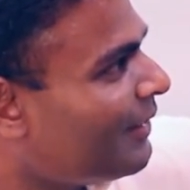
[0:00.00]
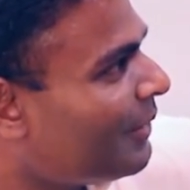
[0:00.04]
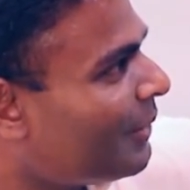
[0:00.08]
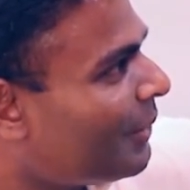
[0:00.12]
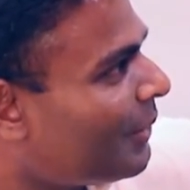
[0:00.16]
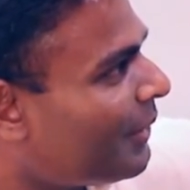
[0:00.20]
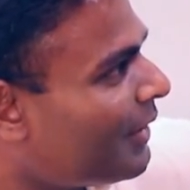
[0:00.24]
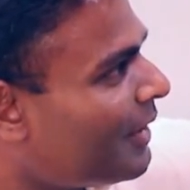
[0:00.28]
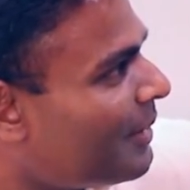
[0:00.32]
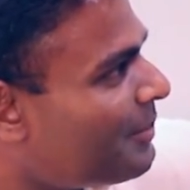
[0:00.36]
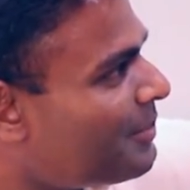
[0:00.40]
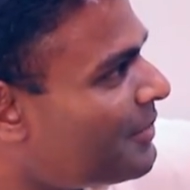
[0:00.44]
person.
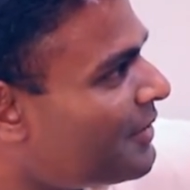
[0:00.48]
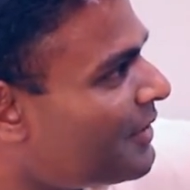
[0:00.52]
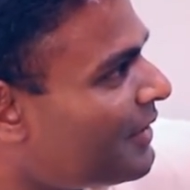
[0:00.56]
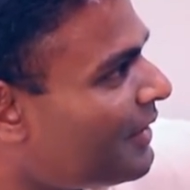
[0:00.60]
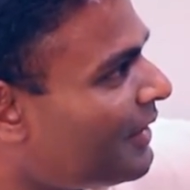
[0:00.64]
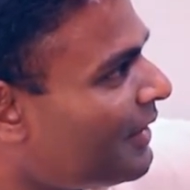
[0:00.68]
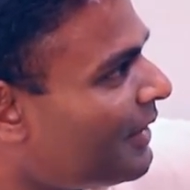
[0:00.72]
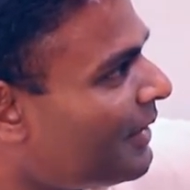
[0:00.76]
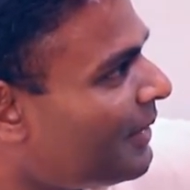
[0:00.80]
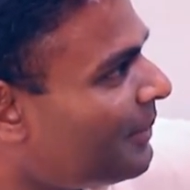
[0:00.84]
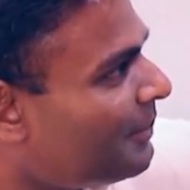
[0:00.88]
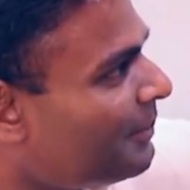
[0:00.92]
Lower
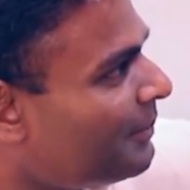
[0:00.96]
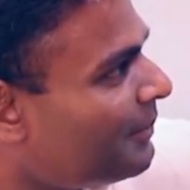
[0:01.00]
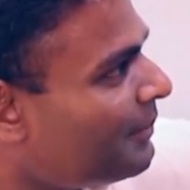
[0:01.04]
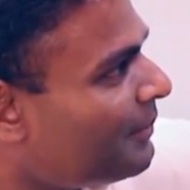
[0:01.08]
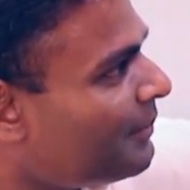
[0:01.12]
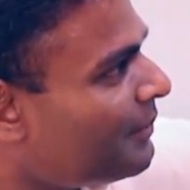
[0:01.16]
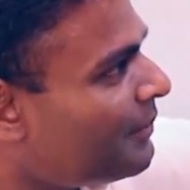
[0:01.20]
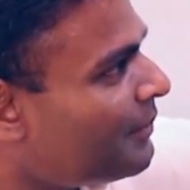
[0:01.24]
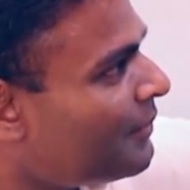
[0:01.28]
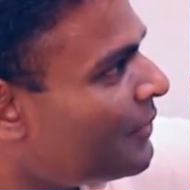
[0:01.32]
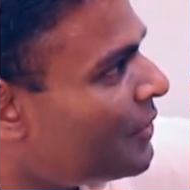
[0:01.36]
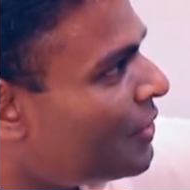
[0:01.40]

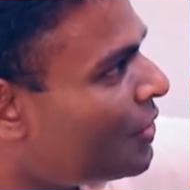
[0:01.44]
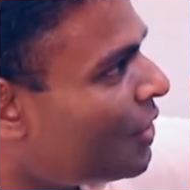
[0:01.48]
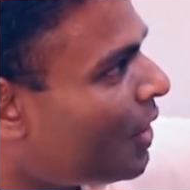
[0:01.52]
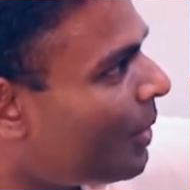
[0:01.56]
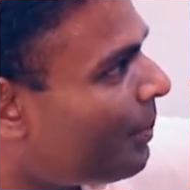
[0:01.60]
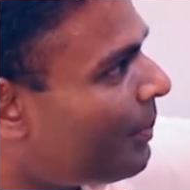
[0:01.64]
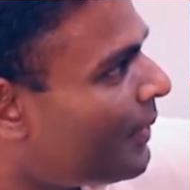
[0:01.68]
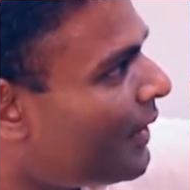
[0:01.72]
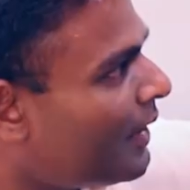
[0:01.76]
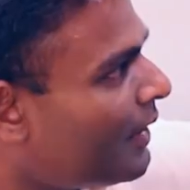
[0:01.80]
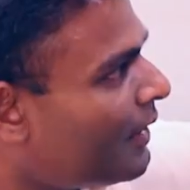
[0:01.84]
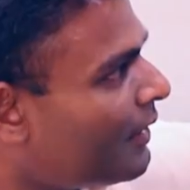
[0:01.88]
Ipsum,
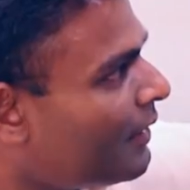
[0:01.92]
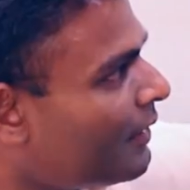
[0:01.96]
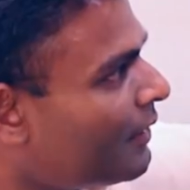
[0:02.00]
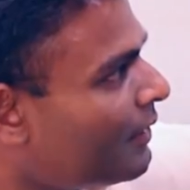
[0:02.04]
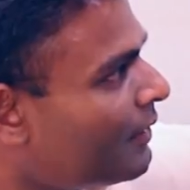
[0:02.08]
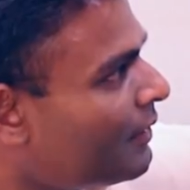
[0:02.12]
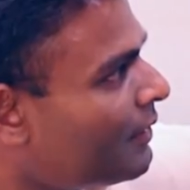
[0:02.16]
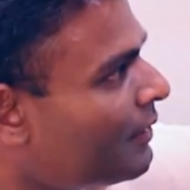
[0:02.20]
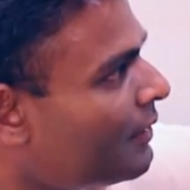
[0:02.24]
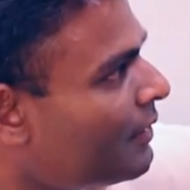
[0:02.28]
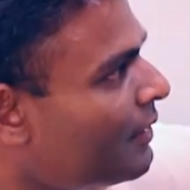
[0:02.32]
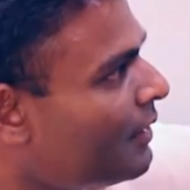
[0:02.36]

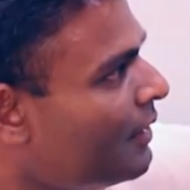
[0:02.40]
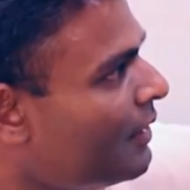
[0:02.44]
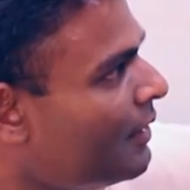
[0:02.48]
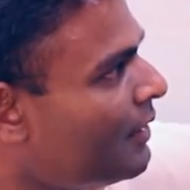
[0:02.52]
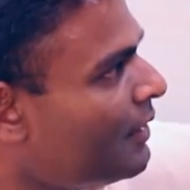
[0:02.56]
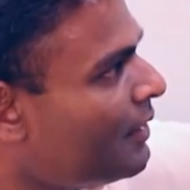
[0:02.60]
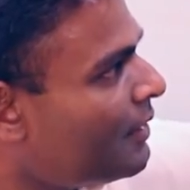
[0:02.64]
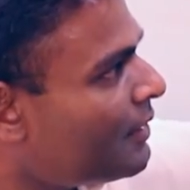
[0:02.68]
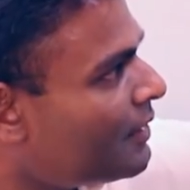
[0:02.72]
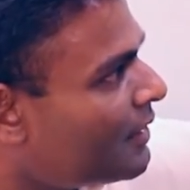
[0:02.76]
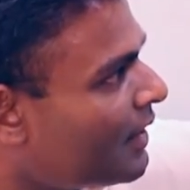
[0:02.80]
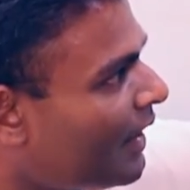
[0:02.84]
shopping,
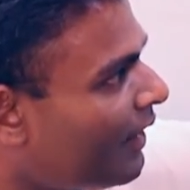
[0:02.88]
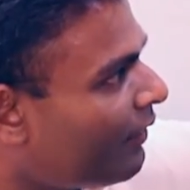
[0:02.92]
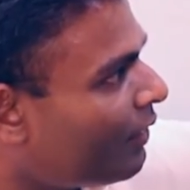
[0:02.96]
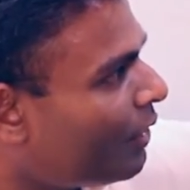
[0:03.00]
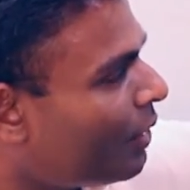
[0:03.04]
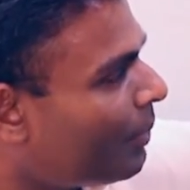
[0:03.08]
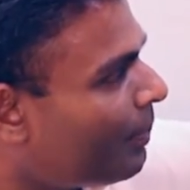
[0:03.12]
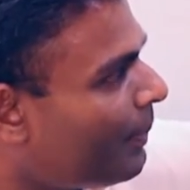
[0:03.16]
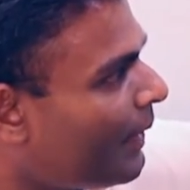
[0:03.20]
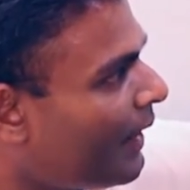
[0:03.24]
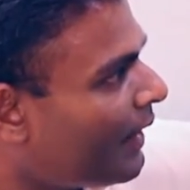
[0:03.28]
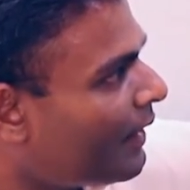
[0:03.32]

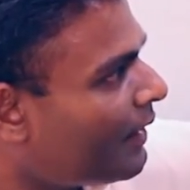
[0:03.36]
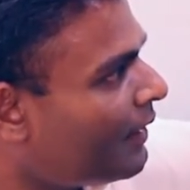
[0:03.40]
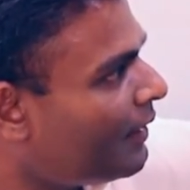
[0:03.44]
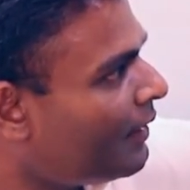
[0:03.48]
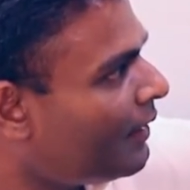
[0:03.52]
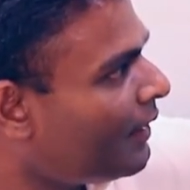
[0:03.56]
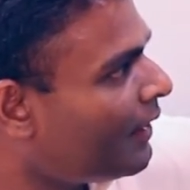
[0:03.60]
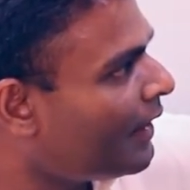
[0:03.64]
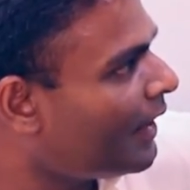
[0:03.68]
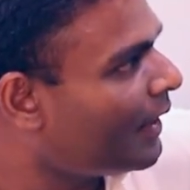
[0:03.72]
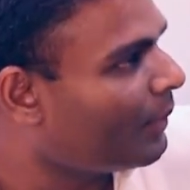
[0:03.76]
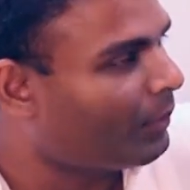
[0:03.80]
travel back,
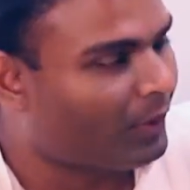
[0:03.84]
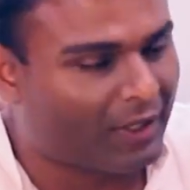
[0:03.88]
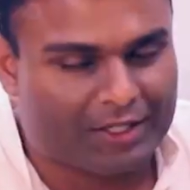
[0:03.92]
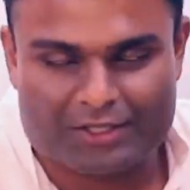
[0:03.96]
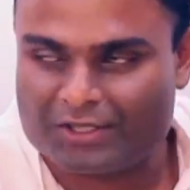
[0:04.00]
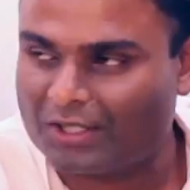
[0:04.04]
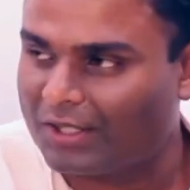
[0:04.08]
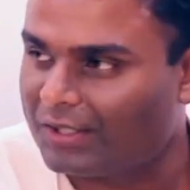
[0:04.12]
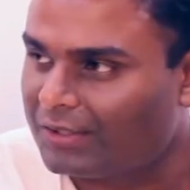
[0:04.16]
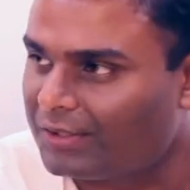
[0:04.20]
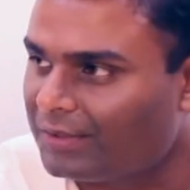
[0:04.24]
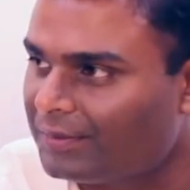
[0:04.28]
and why
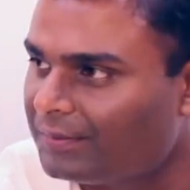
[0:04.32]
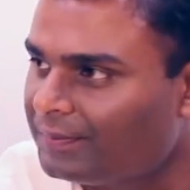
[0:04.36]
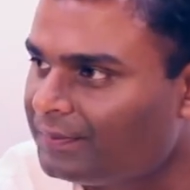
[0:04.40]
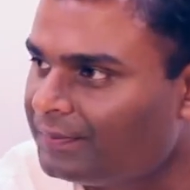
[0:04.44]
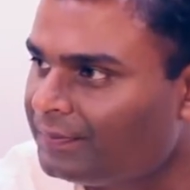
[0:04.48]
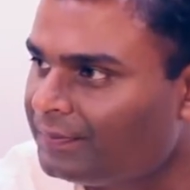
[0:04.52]
charge?